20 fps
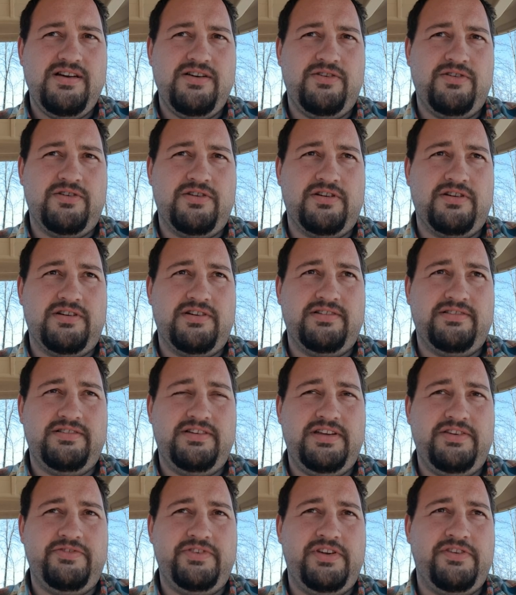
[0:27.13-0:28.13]

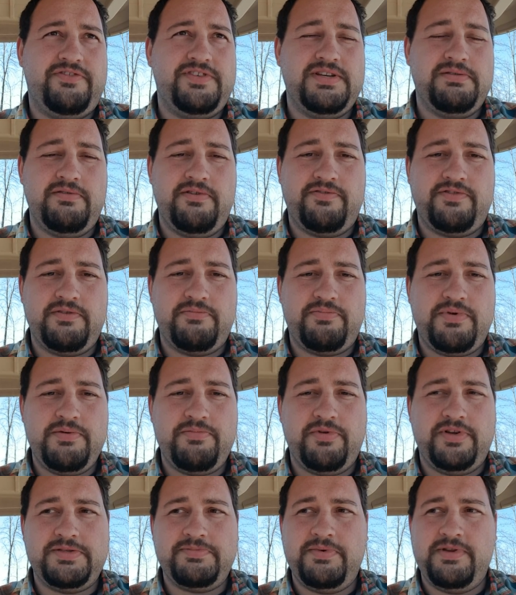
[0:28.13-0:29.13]
or even if some of the
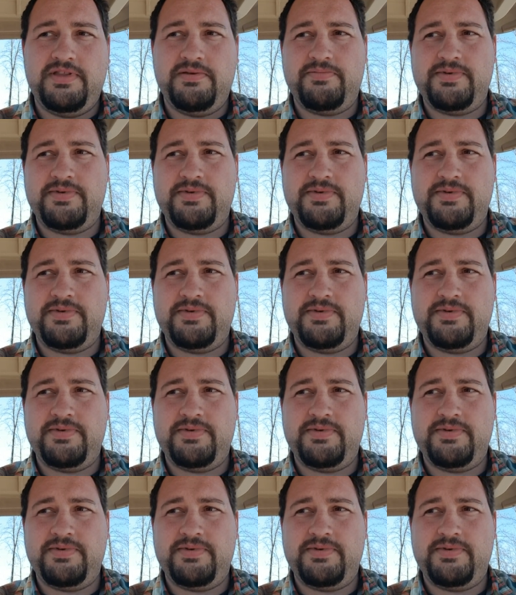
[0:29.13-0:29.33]
people that's been in